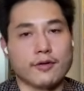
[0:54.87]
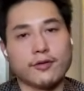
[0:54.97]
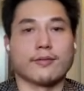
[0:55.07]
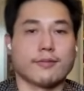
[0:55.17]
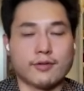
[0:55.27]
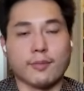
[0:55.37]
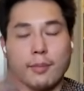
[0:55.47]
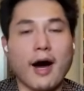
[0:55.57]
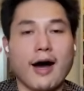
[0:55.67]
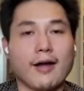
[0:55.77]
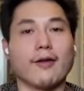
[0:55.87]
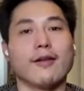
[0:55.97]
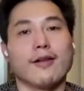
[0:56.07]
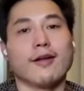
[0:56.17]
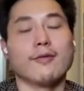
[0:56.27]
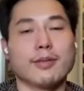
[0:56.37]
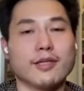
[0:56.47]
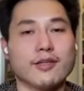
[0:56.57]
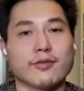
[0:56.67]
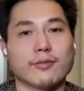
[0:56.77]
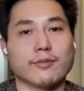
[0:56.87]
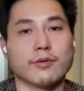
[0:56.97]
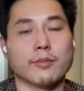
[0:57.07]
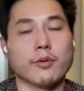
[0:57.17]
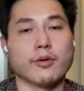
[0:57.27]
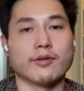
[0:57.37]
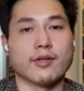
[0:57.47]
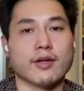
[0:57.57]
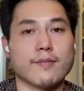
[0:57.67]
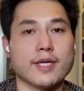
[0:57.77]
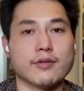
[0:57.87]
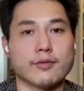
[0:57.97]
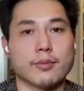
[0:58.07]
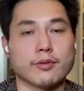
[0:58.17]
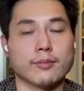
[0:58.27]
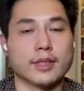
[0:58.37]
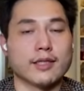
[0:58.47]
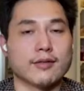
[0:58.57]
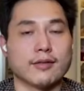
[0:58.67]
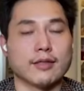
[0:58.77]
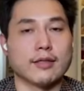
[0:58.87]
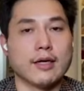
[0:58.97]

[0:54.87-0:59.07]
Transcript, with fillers: you know, there's a, there's a pile of police reports that are made to the Portland police.